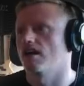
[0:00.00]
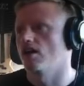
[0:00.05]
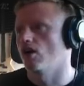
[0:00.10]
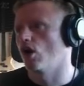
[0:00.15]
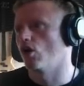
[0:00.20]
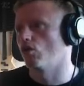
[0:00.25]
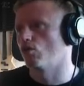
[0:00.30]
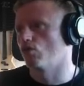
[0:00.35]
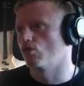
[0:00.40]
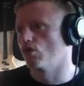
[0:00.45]

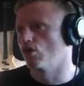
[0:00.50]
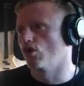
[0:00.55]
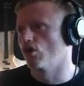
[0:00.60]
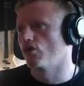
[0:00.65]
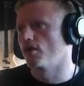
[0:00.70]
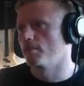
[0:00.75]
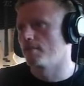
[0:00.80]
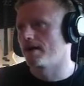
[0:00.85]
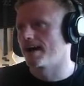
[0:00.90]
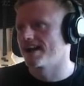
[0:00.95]

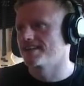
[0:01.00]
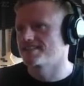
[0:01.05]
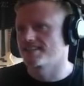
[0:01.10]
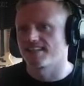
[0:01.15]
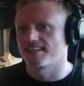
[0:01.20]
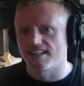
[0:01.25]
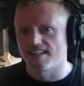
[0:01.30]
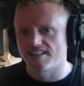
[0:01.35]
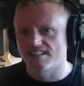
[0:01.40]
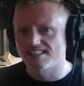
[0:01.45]
Aurora pad.
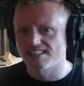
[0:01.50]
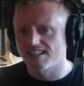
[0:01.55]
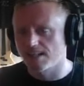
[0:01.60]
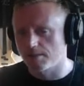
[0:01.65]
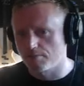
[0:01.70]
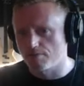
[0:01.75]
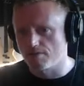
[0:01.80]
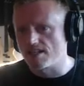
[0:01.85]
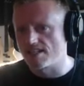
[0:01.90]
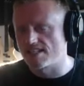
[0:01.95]
Again, this is like a
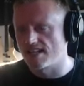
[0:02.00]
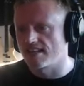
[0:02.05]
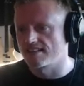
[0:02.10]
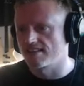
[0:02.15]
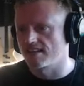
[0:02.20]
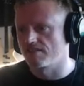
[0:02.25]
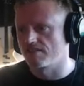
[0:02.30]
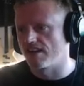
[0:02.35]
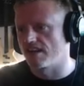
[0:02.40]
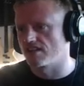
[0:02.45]
preset
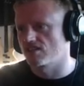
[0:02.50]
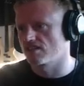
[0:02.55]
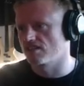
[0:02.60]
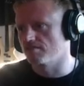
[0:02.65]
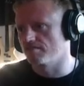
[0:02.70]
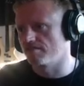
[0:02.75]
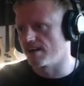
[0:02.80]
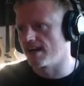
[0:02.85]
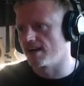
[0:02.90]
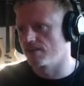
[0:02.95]
that I've actually
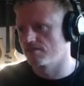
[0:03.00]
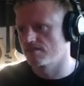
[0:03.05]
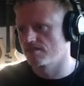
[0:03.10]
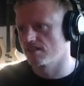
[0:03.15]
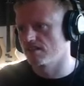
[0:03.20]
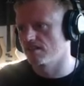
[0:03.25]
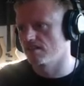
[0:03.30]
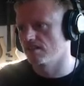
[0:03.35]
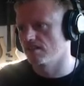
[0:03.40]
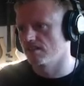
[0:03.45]
found
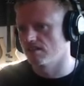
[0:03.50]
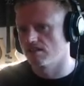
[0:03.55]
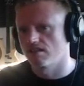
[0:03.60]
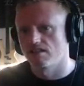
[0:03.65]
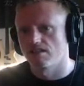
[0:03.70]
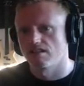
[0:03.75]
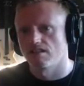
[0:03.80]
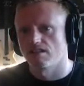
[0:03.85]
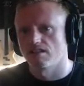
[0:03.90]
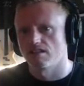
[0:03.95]
in
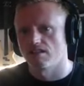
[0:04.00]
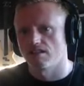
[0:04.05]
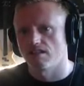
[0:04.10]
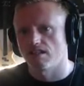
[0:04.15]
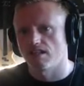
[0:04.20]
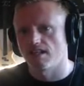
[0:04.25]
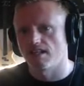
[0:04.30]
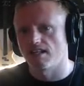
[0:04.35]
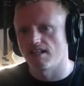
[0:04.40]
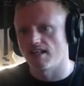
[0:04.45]

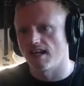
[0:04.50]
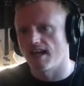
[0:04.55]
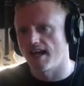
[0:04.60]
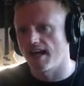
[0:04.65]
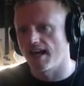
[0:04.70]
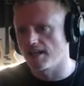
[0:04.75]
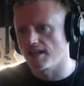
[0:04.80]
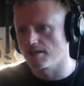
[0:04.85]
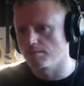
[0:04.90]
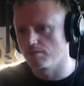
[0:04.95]

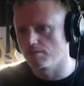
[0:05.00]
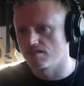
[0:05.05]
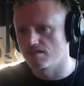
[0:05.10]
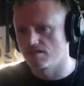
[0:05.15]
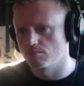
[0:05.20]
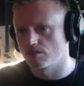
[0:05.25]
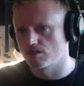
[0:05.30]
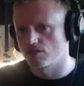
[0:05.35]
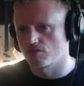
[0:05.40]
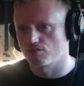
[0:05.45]

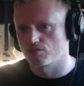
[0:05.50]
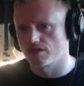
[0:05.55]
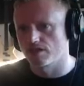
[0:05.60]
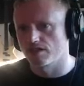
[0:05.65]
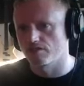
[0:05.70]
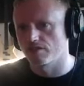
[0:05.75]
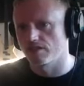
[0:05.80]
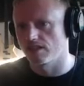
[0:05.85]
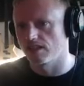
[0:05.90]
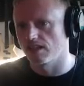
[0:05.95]
Ableton, which I really,
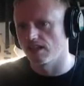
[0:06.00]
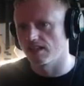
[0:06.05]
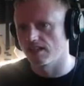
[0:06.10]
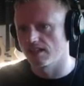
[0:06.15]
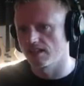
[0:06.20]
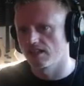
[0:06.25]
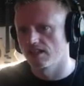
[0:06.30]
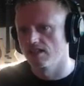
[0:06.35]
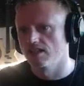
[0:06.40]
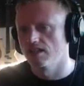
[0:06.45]
really
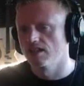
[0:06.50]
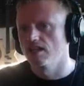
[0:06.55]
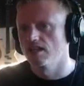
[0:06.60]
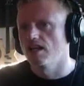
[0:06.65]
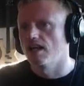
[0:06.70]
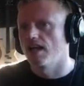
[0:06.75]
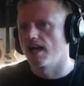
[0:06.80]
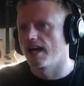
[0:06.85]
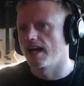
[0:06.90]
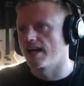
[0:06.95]
like.
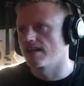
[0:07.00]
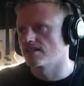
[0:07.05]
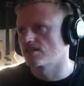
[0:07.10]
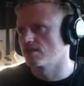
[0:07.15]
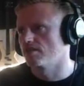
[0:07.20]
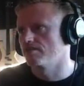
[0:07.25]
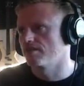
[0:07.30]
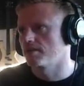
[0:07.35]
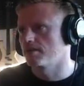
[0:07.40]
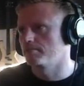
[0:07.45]
So
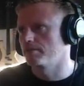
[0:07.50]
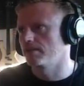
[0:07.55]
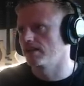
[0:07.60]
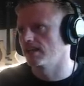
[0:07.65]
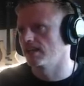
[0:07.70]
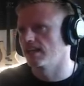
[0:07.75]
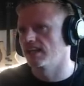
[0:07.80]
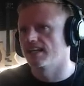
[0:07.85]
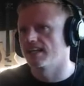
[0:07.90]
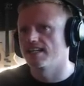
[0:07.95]
if I
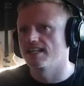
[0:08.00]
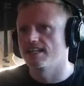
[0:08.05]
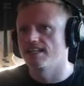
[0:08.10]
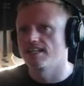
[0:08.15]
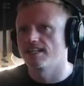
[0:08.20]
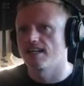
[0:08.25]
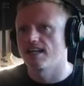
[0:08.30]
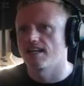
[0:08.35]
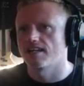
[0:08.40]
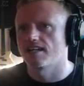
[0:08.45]
play
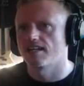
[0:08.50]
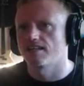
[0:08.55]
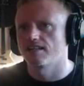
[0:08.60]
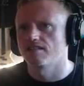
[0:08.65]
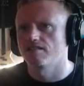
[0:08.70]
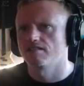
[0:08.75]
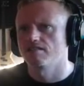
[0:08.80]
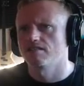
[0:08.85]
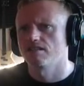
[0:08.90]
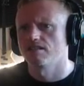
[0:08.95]
that
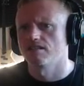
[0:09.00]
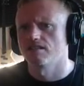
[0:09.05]
now.